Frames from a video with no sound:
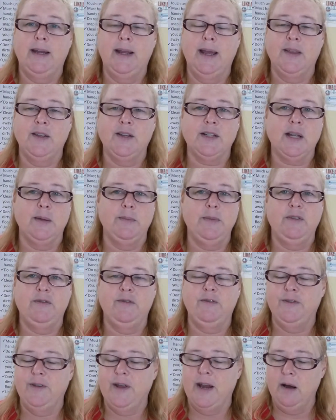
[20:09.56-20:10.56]
Yeah, there's going to be
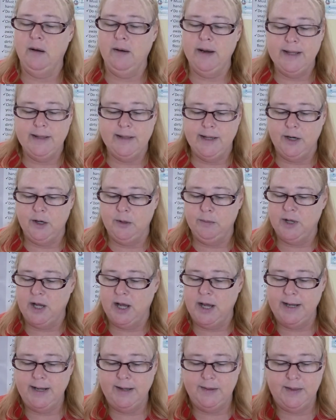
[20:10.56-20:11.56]
very little
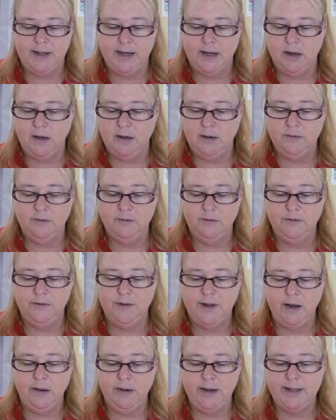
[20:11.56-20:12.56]
blood in there,
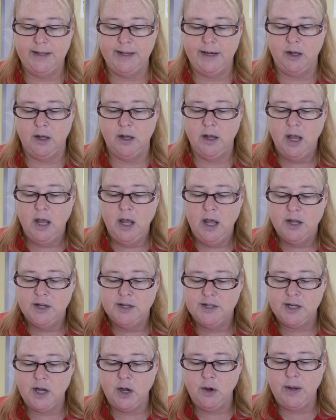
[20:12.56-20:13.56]
very little.
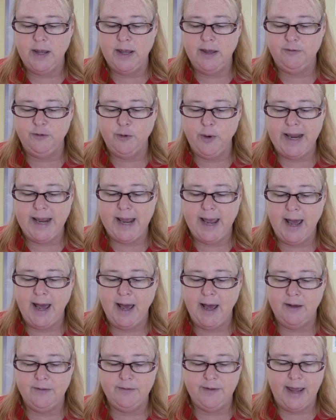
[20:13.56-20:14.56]
So if we
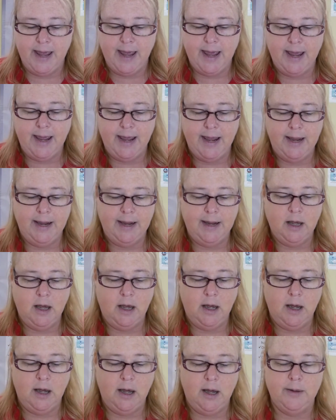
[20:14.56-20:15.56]
have a,
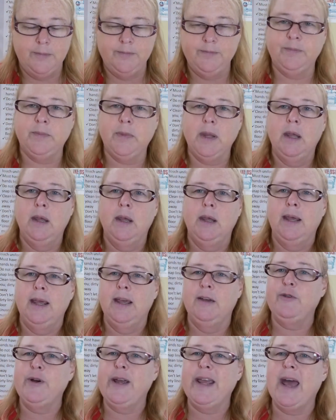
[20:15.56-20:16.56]
um,
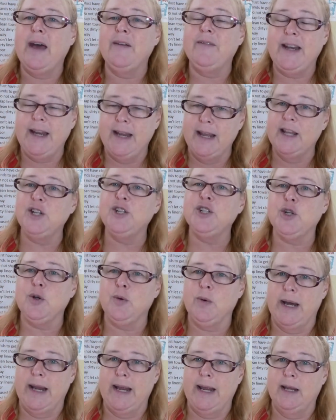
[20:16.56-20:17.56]
if we have an
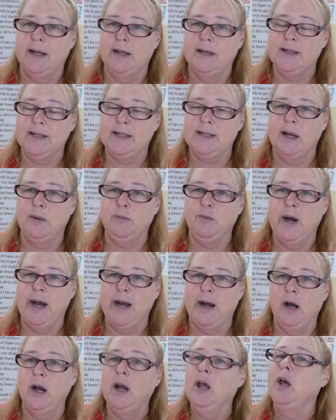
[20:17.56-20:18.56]
injury
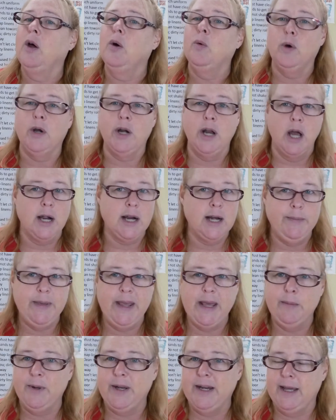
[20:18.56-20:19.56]
somewhere, we're not going to
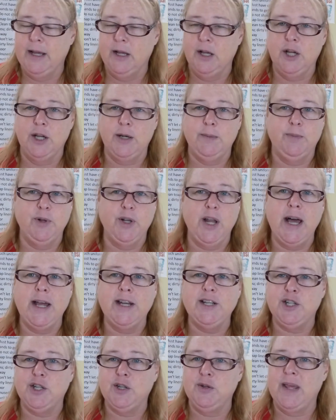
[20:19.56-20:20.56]
be able to get good
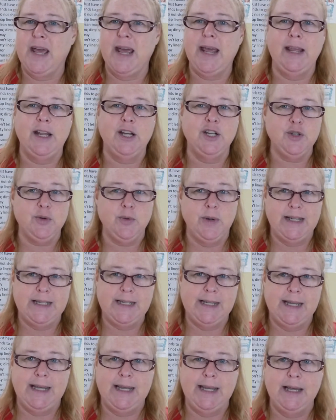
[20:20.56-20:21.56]
blood to that injury
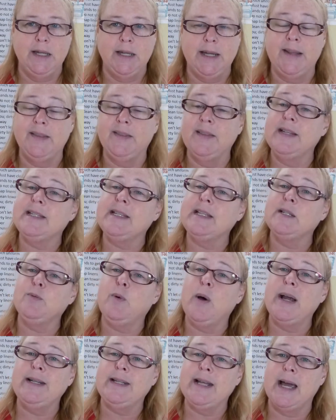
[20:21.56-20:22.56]
to heal it. And this is
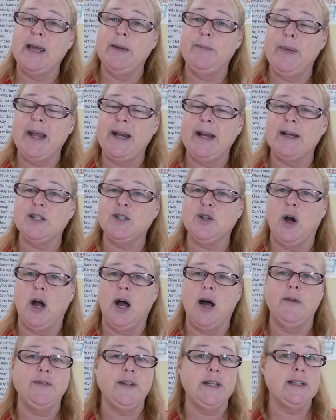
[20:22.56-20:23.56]
why diabetics are
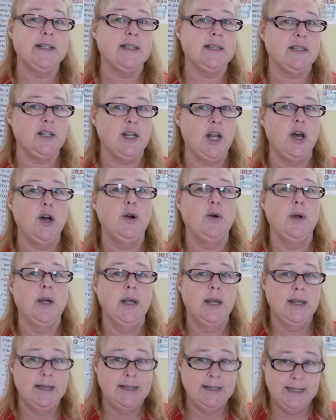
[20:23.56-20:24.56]
often slow
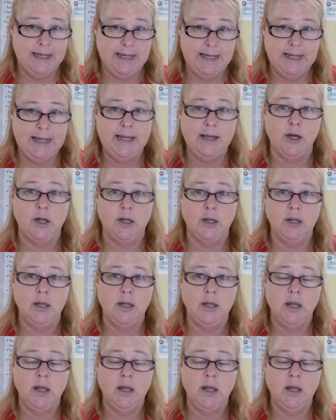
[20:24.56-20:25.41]
to heal.